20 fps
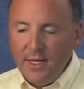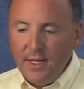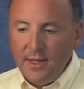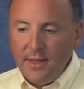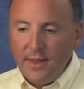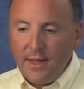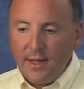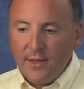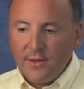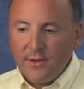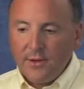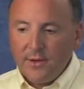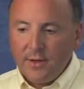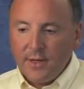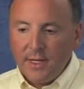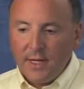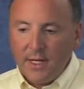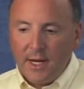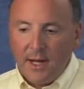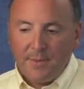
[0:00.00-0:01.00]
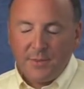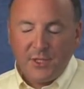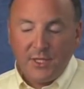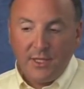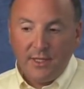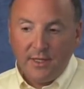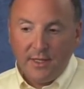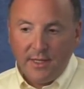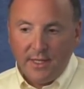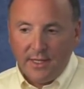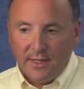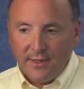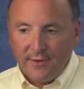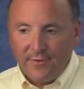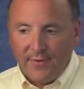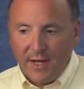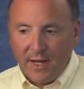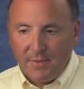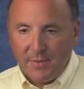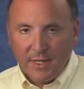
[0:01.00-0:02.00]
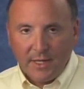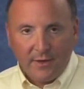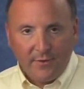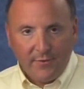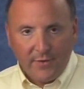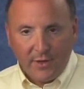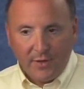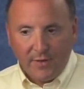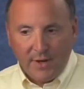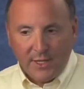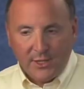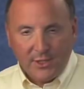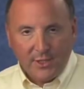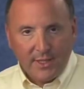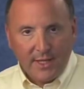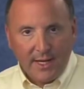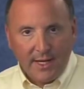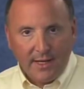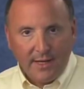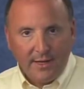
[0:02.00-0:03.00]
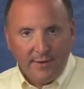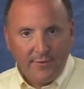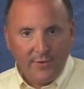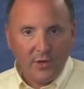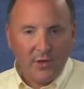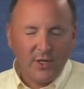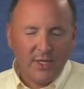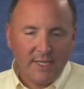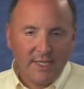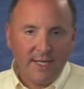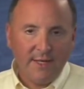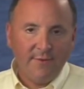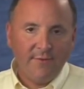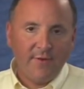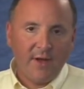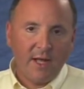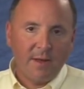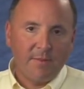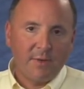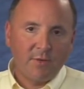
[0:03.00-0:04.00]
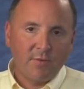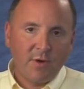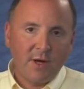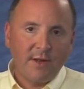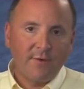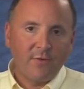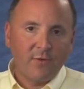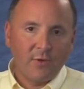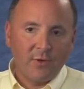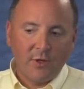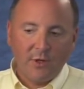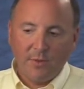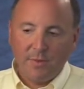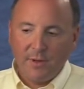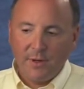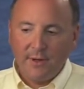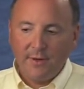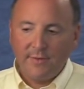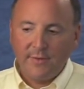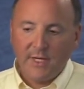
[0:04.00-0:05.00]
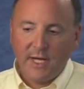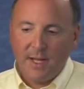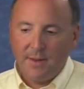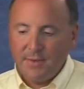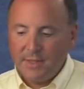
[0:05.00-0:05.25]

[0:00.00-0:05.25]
The other uh, option in the FileMon configuration that if you're going to leave FileMon running for a long period of time